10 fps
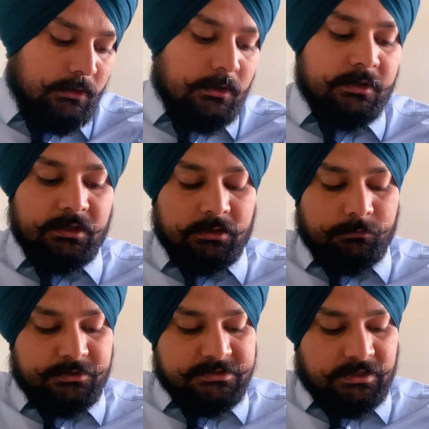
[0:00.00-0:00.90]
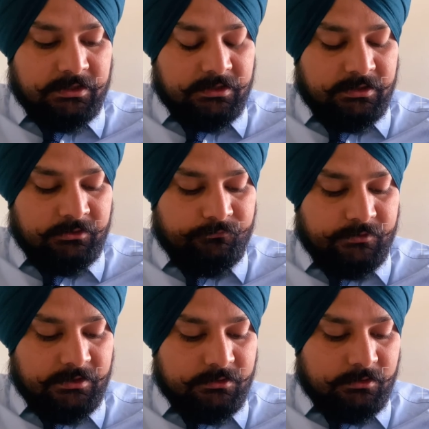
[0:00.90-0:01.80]
Real numbers are in
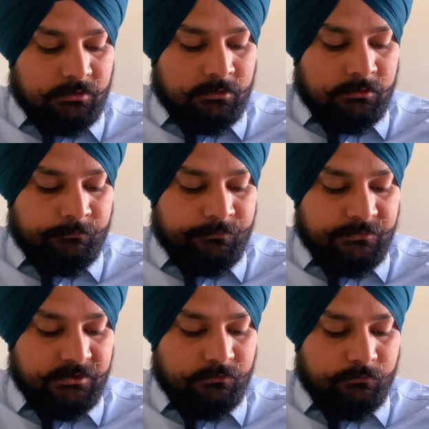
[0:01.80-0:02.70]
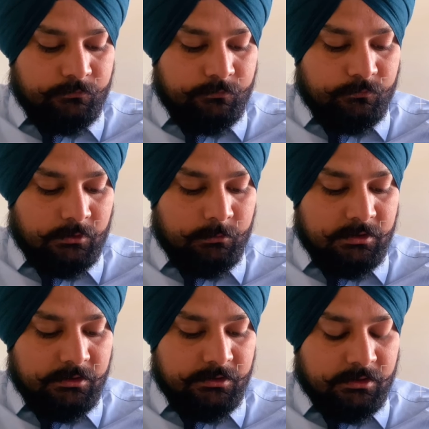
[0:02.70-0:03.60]
fact the
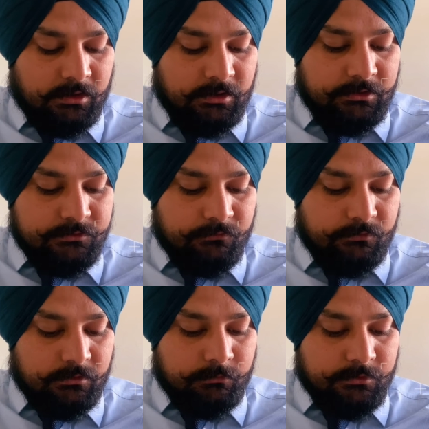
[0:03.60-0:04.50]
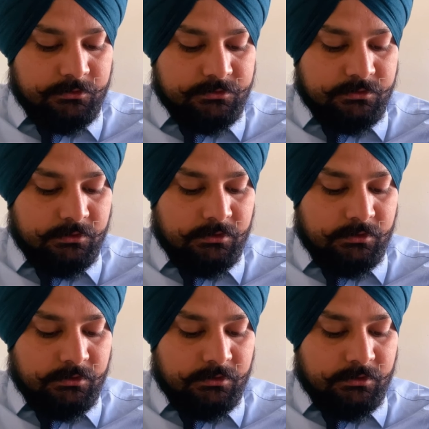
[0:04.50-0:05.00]
familiar kinds of numbers